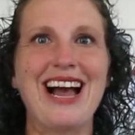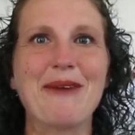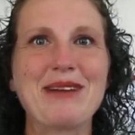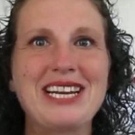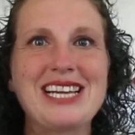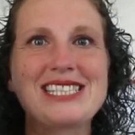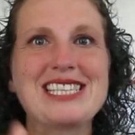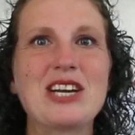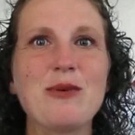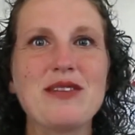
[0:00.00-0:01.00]
I'm gonna
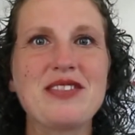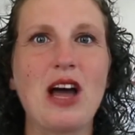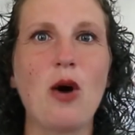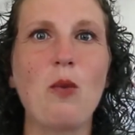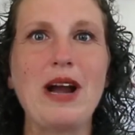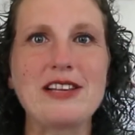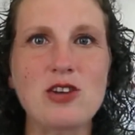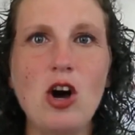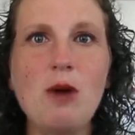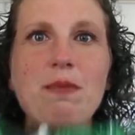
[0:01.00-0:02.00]
stick with the white
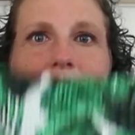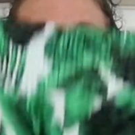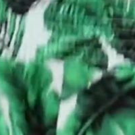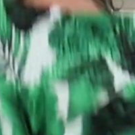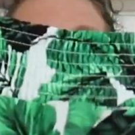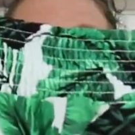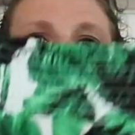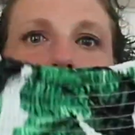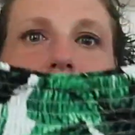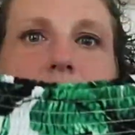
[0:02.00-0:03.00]
top, and I'm
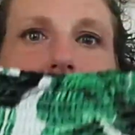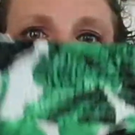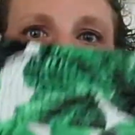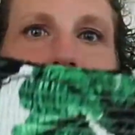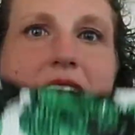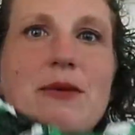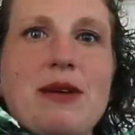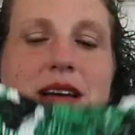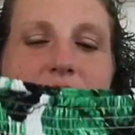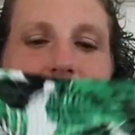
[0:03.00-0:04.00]
also gonna try it
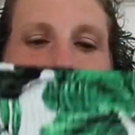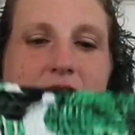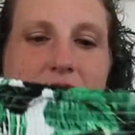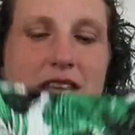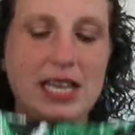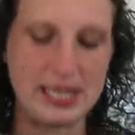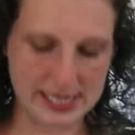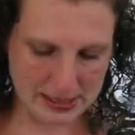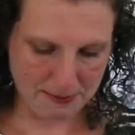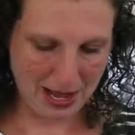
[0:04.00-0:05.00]
with
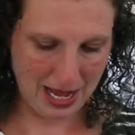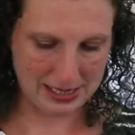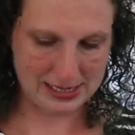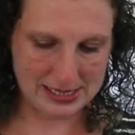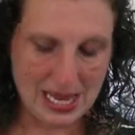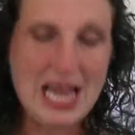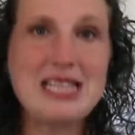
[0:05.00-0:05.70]
these pants.